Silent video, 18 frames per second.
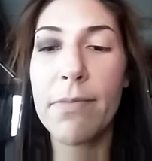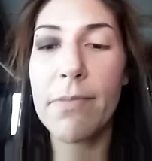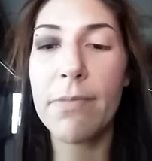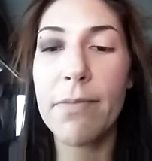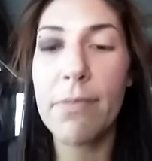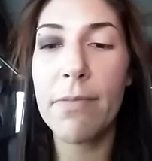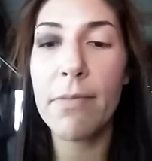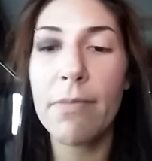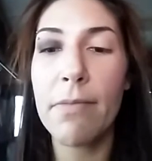
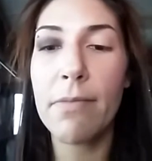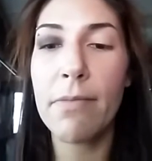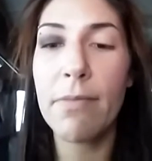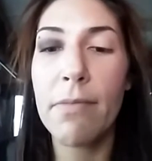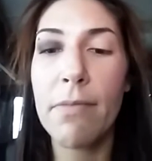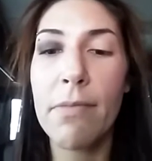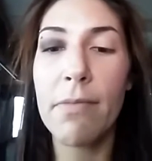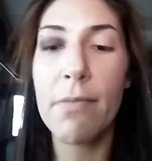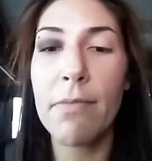
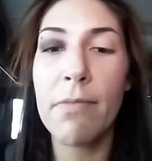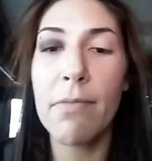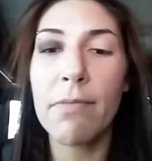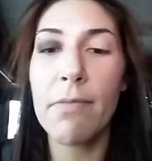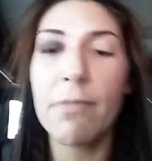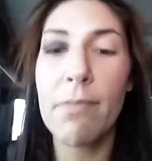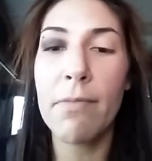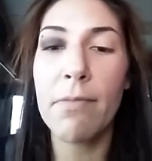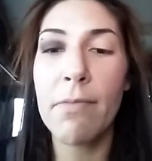
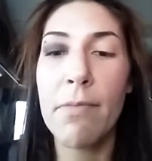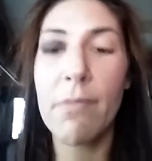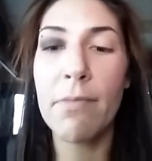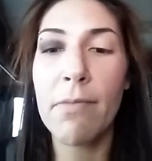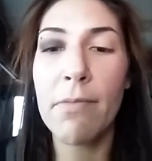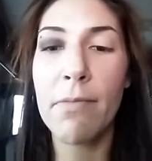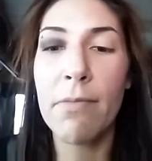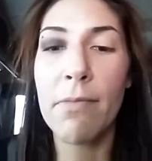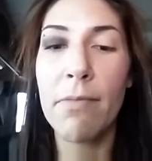
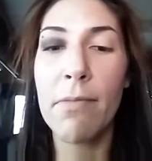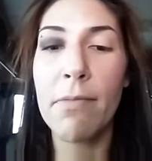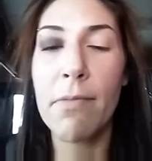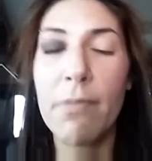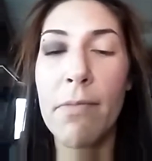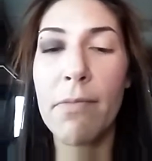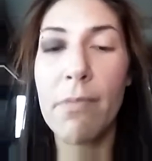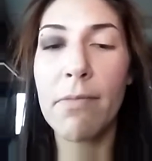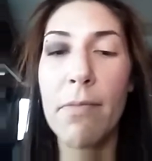
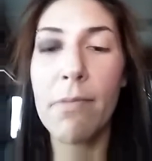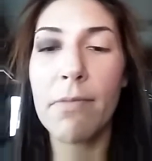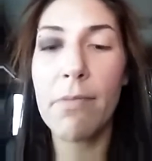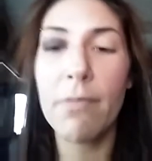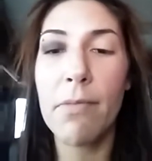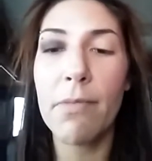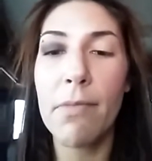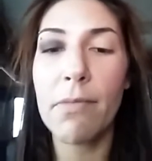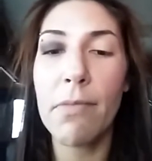
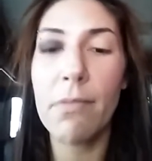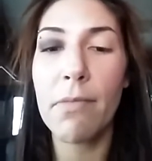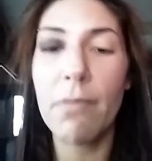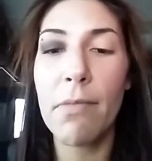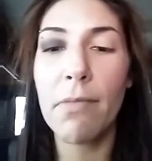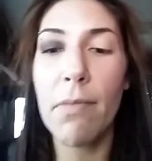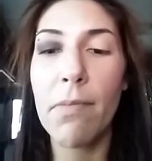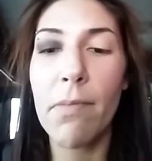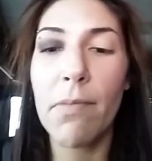
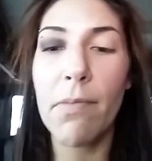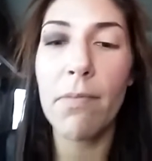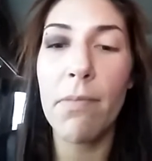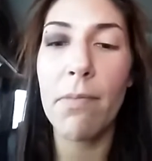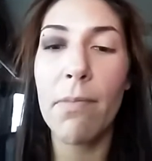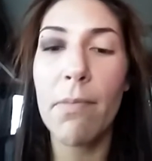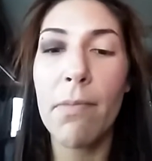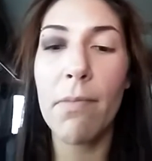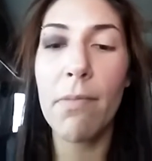
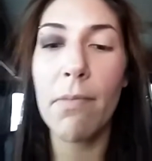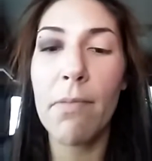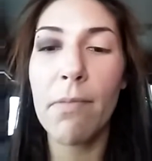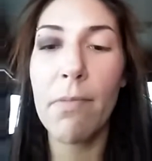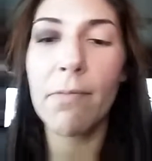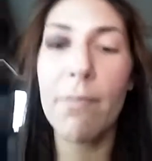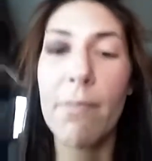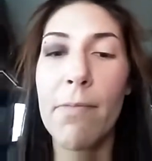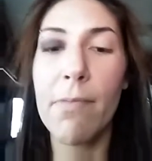
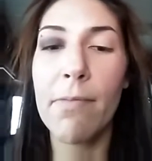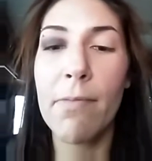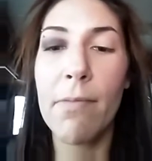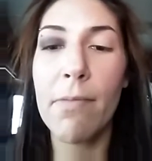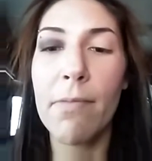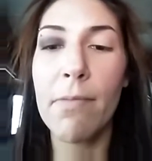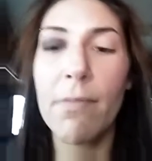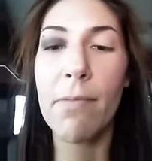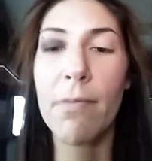
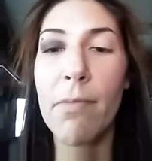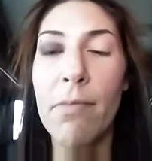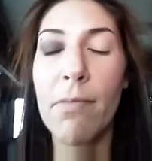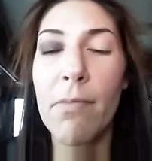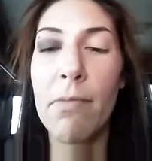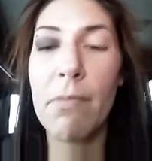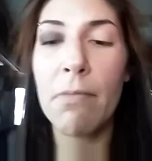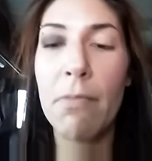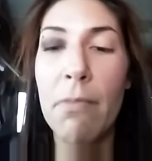
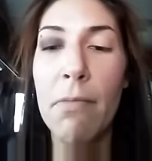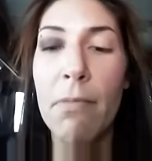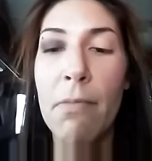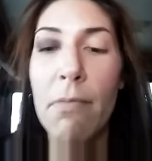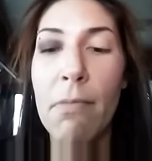(silence)